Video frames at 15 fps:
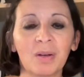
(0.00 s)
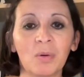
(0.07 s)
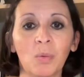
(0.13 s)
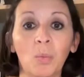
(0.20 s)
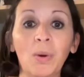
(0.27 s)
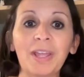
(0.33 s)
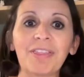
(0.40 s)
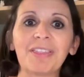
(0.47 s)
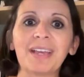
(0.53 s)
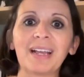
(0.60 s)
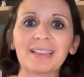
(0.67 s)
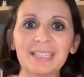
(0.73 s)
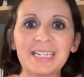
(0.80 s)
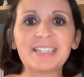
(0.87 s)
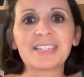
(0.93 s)
with,
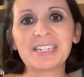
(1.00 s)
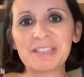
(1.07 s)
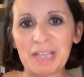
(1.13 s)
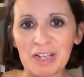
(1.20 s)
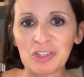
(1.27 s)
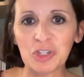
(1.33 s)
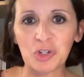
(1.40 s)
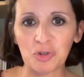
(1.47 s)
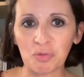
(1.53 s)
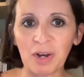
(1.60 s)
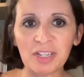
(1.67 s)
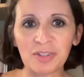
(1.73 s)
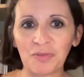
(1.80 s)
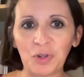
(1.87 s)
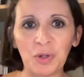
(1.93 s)
at least in that
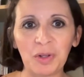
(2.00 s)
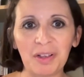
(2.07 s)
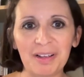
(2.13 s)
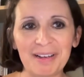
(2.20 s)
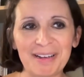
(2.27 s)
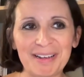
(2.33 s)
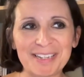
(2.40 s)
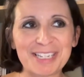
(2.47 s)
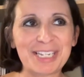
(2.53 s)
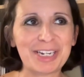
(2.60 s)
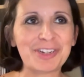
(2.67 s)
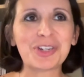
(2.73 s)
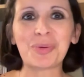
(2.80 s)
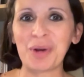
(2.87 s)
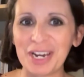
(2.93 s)
stressful
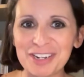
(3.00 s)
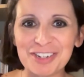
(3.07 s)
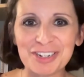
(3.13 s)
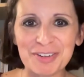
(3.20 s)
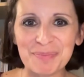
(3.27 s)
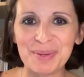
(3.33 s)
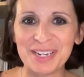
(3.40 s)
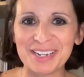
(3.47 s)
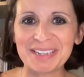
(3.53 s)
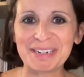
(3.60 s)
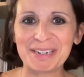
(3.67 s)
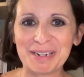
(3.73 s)
situation of being in an